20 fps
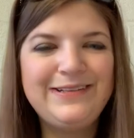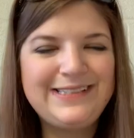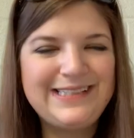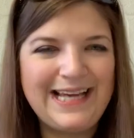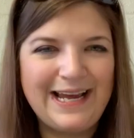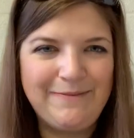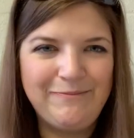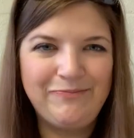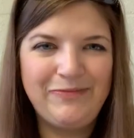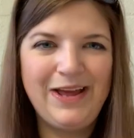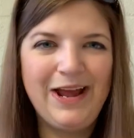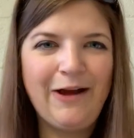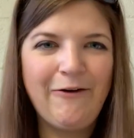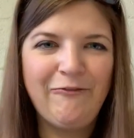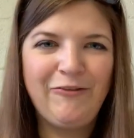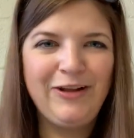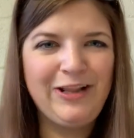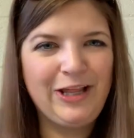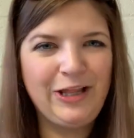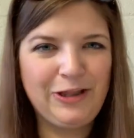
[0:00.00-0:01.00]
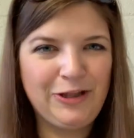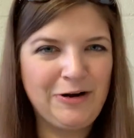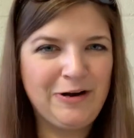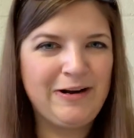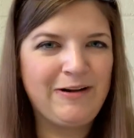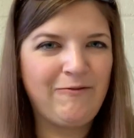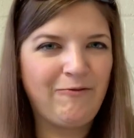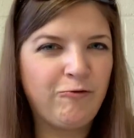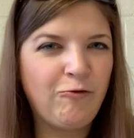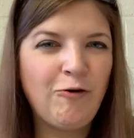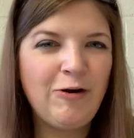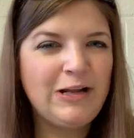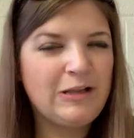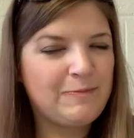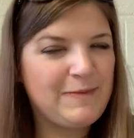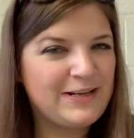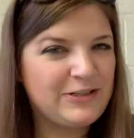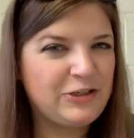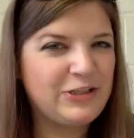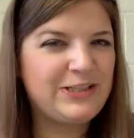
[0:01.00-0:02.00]
same thing for the third and fourth
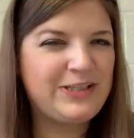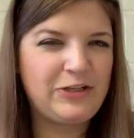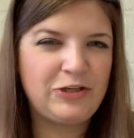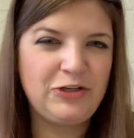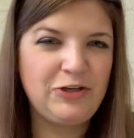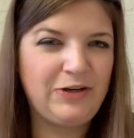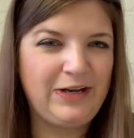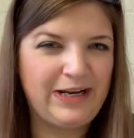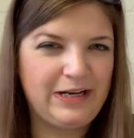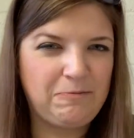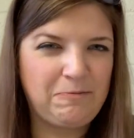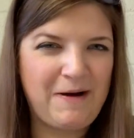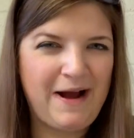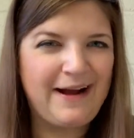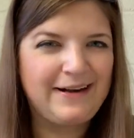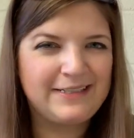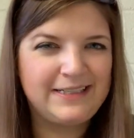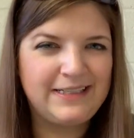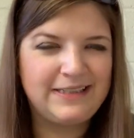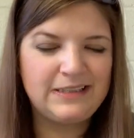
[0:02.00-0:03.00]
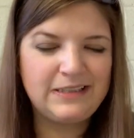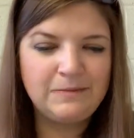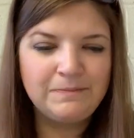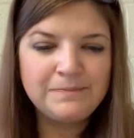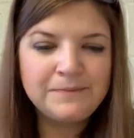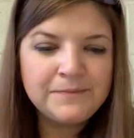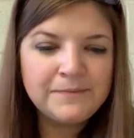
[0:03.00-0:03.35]
measures that you need to practice.